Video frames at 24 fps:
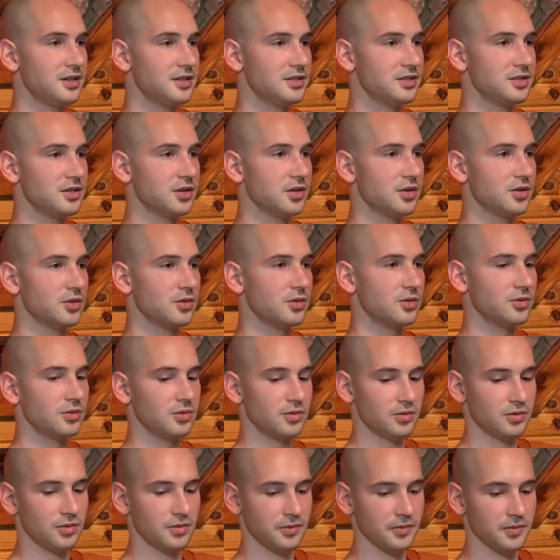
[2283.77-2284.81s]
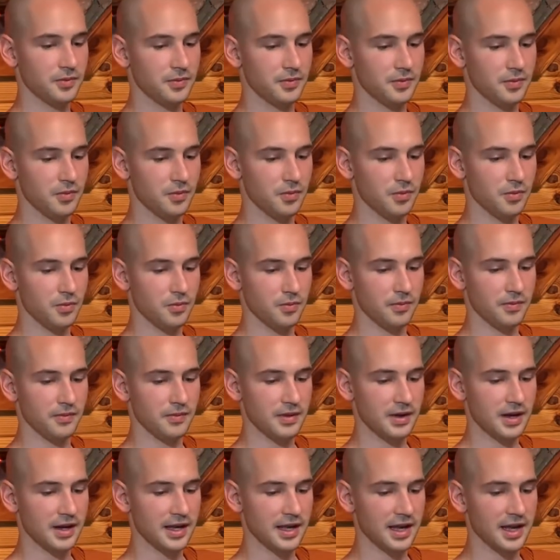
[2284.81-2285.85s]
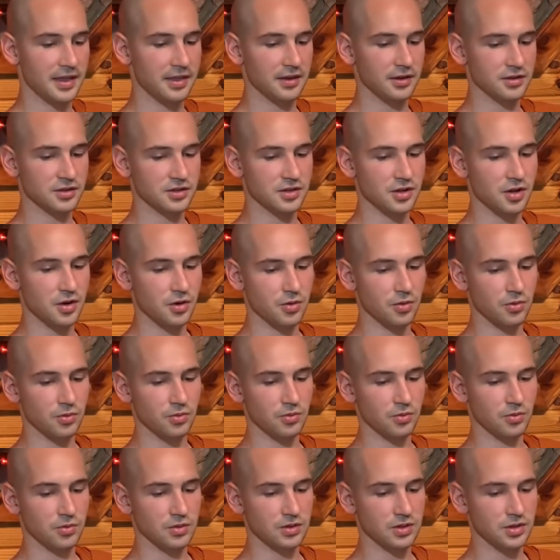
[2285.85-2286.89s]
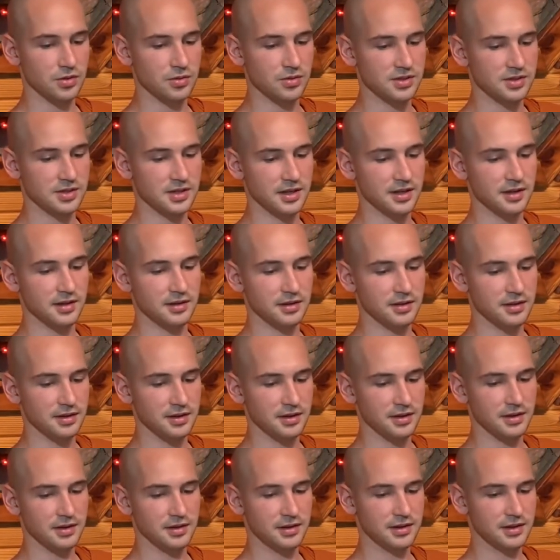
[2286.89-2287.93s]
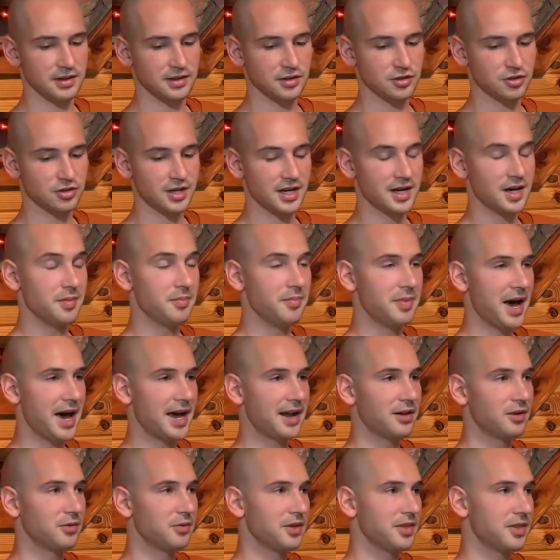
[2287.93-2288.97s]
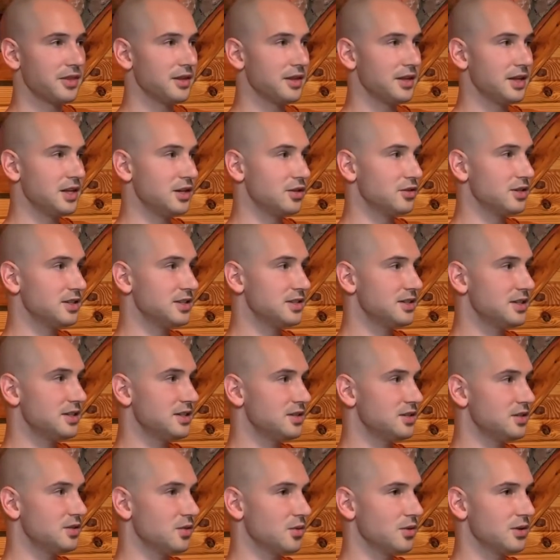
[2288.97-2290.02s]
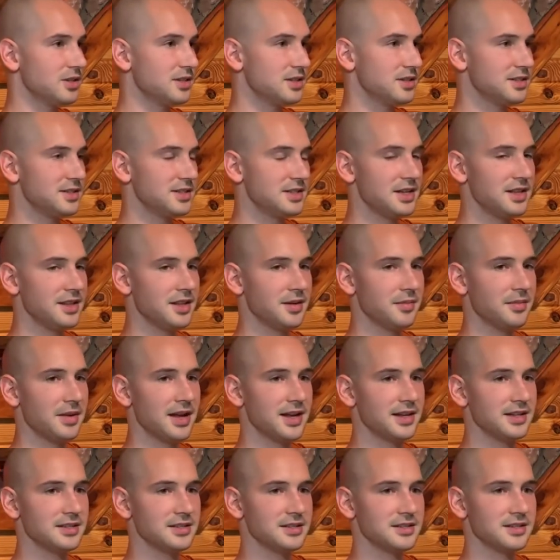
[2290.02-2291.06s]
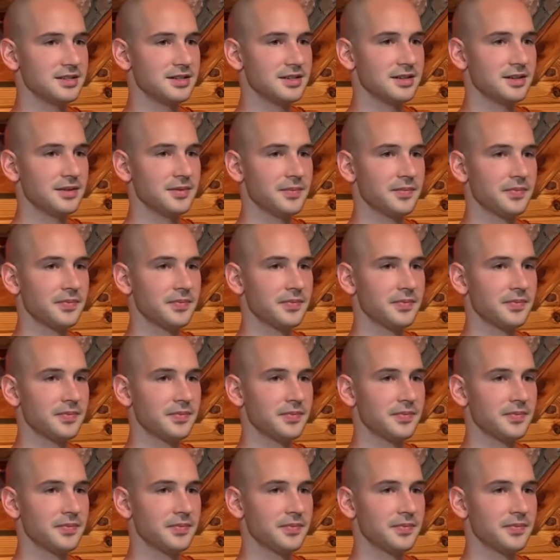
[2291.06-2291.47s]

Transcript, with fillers: So again, there's no use in trying to battle with the hindrances or to see them as